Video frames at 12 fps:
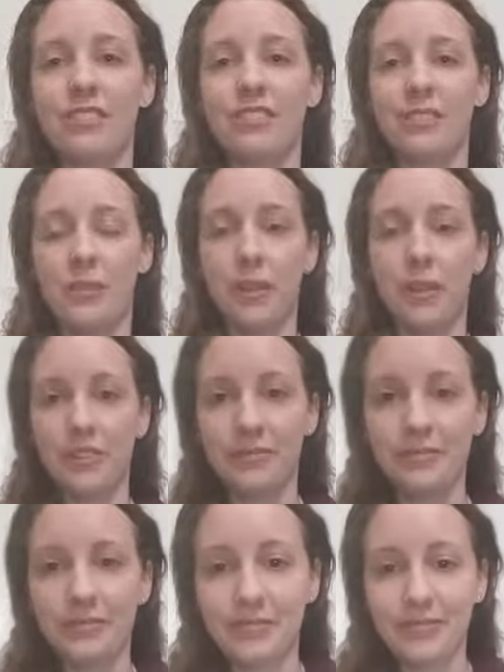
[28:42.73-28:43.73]
You aren't.
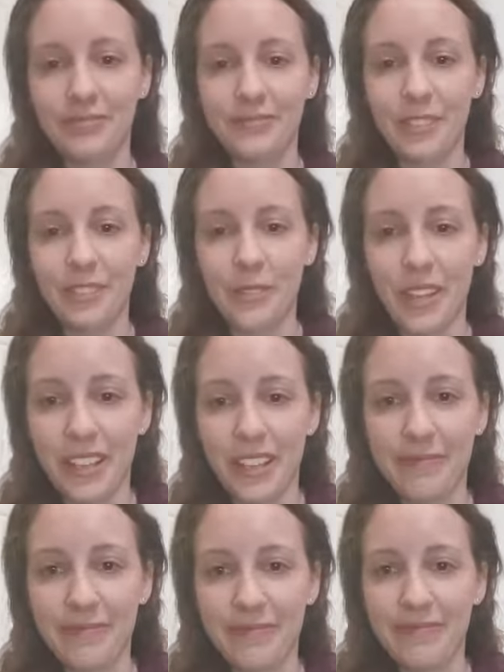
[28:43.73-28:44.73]
Okay.
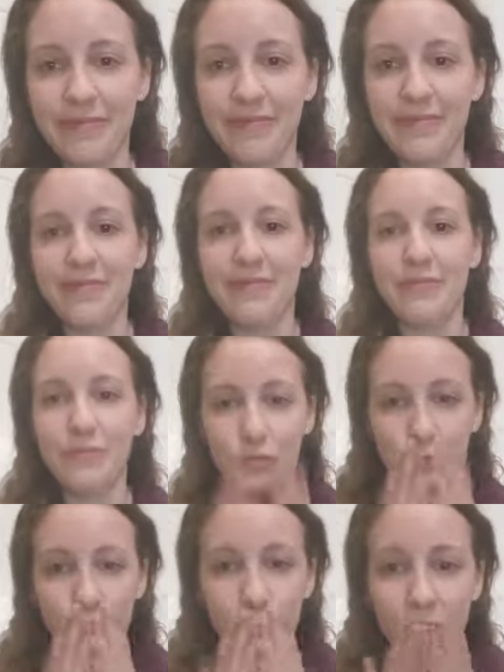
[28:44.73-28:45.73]

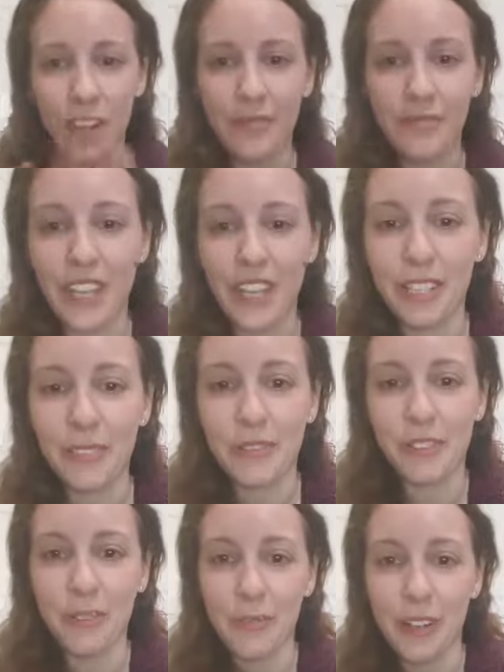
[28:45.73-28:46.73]
Mwah. Thank you
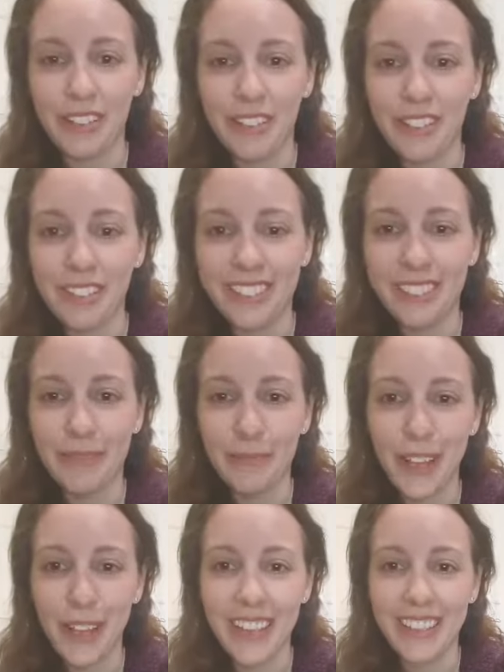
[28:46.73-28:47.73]
so much.
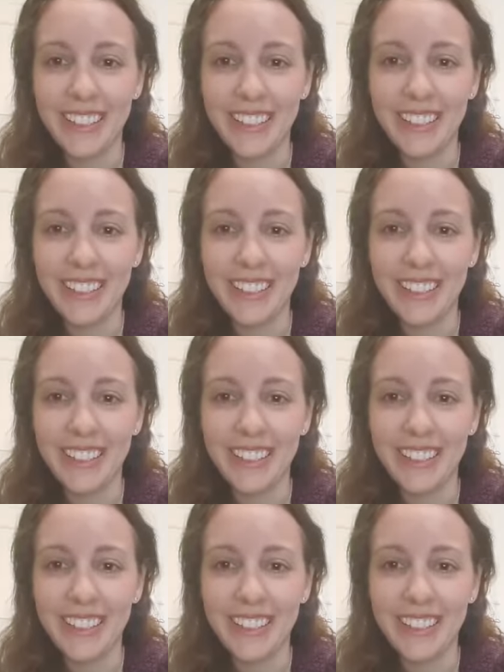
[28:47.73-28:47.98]
Bye.